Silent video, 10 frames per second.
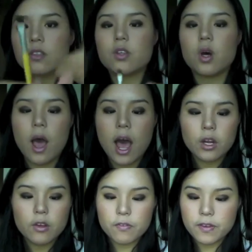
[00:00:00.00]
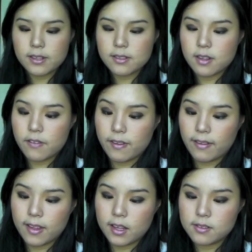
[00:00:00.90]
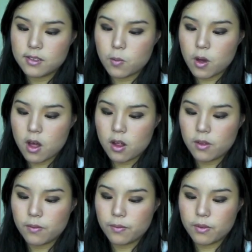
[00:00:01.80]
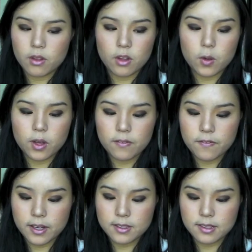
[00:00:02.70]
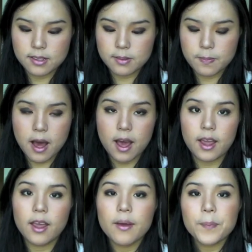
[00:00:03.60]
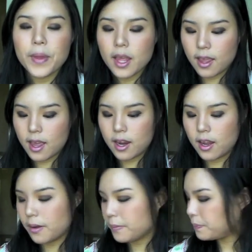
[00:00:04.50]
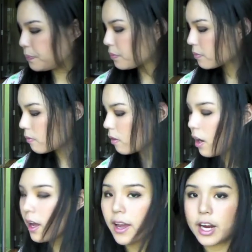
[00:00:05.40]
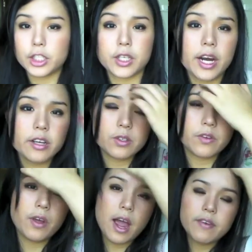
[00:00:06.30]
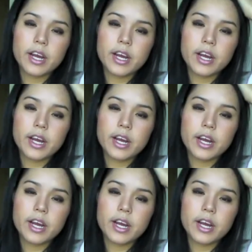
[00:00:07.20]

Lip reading: So how do you fix stuff like this? Well, you can fix this by getting a hair dryer. So if you have a